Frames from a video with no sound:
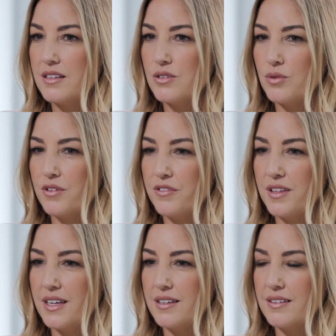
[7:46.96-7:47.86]
sort of
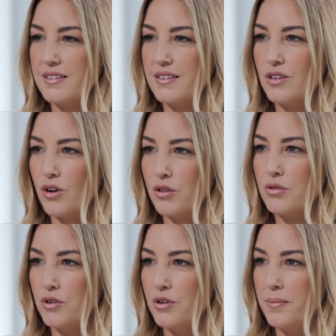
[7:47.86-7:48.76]
things go
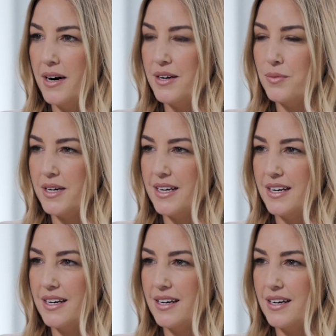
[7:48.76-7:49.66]
through your mind
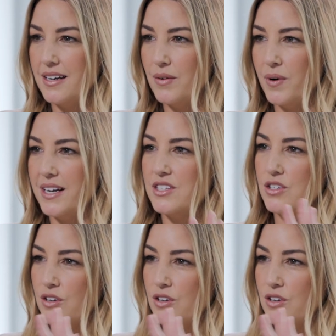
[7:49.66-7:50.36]
when it's